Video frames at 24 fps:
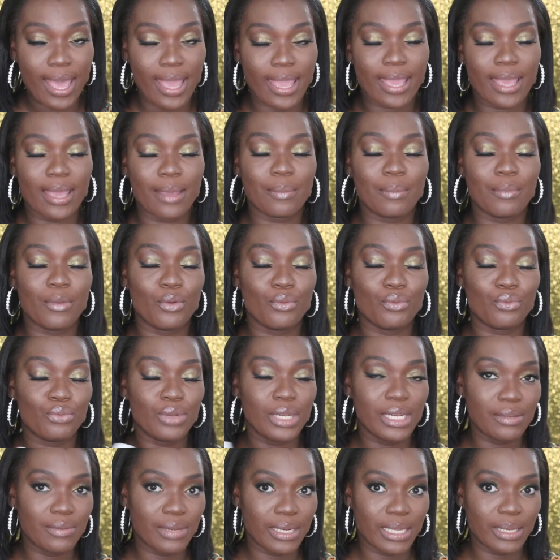I am
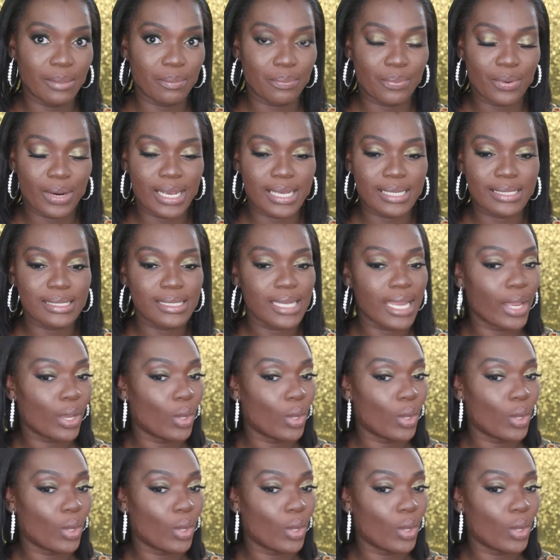really impressed.